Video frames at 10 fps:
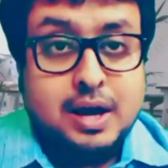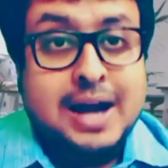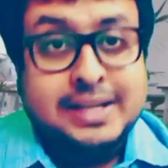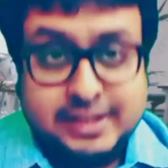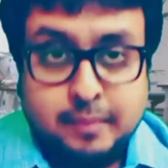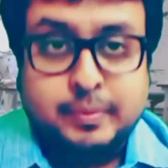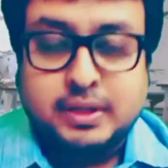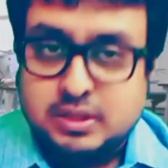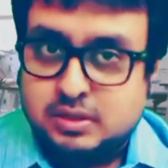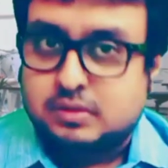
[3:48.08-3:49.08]
IT
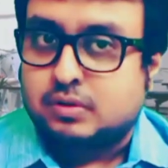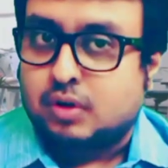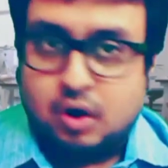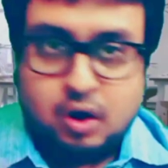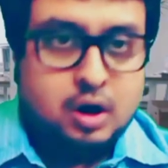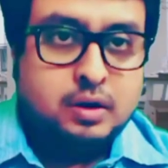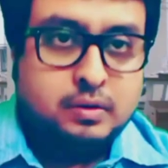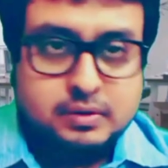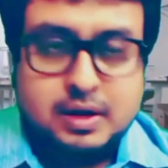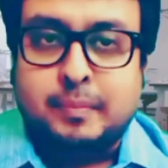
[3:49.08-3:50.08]
companies
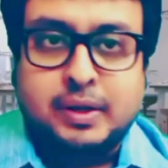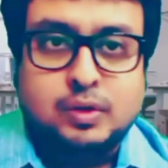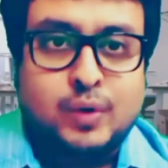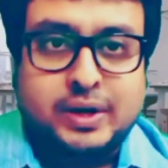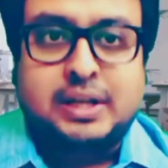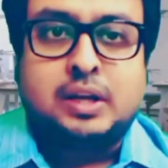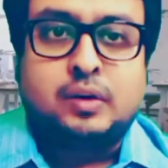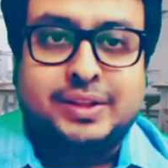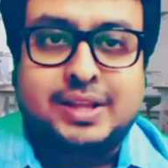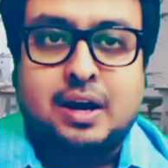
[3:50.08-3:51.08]
or companies who are
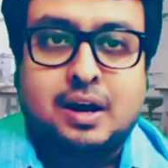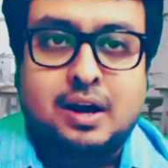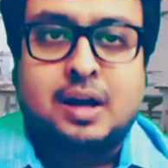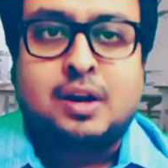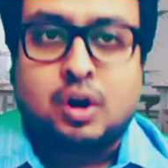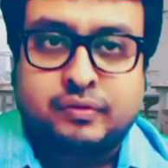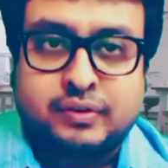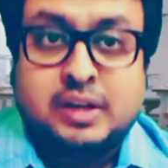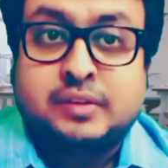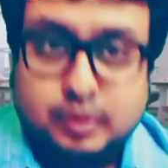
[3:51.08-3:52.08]
dealing with a lot
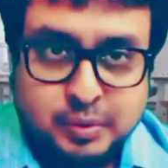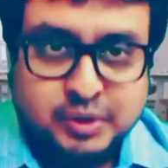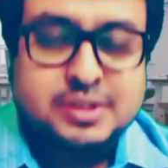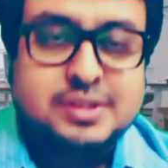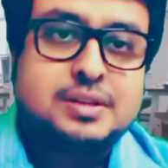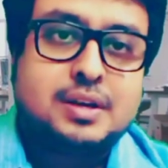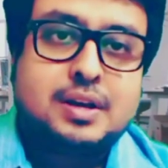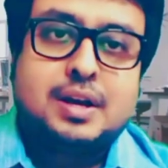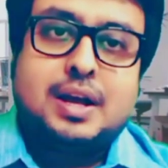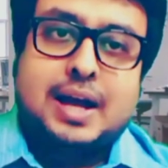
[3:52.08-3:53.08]
of informations,
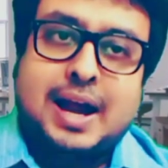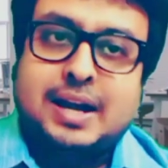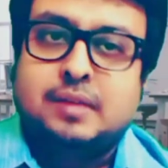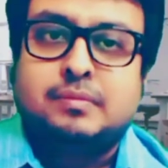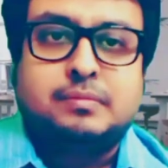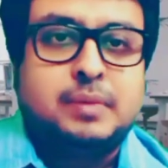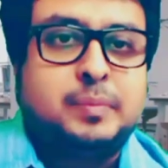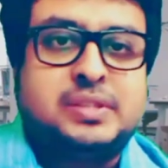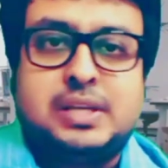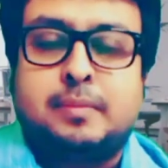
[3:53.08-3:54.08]
and
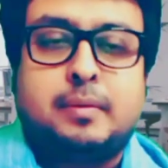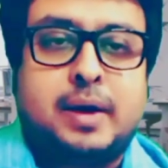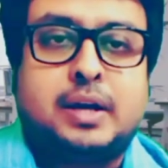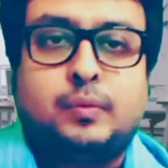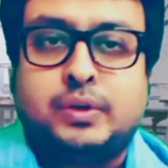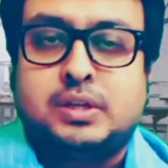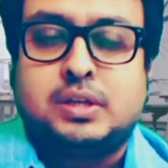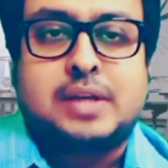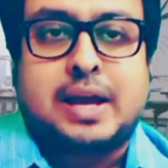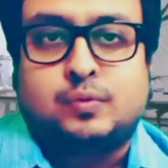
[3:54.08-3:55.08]
maybe CMMI, which
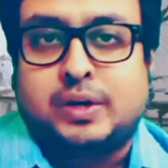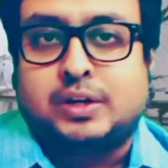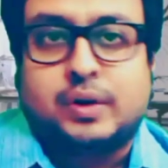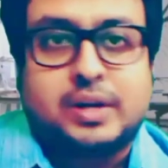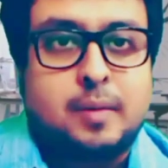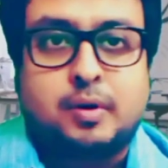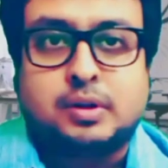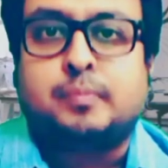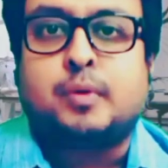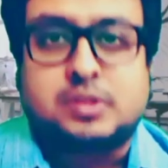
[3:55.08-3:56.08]
is actually talking
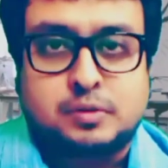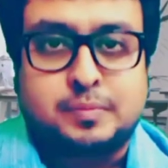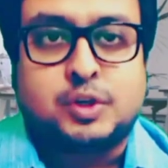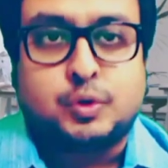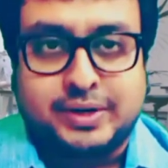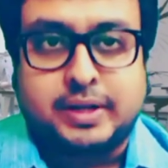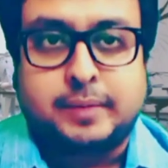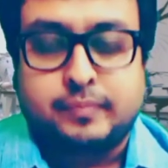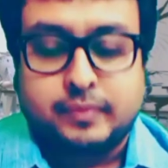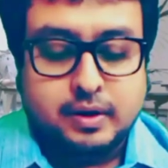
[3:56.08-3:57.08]
about the process
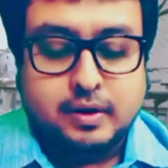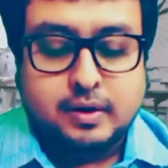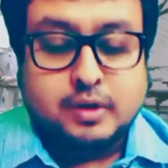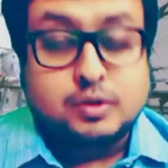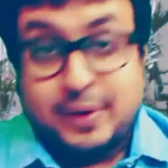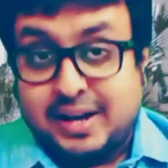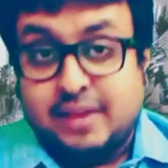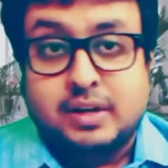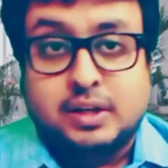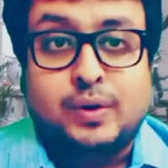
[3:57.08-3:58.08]
maturity. So
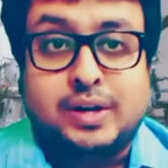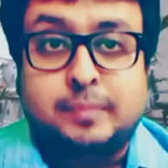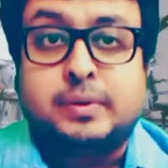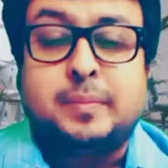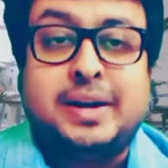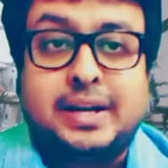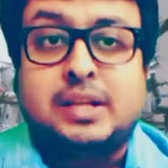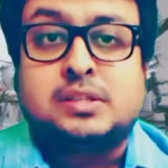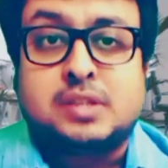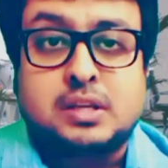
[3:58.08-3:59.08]
whenever you are
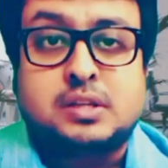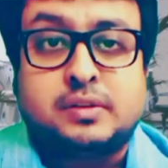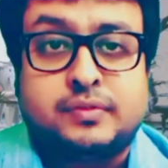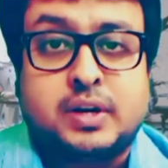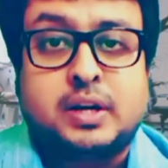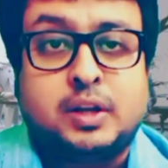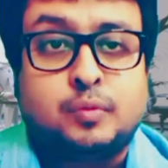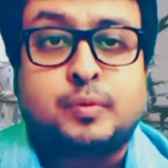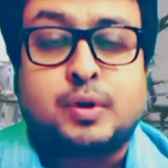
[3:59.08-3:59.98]
implementing such different new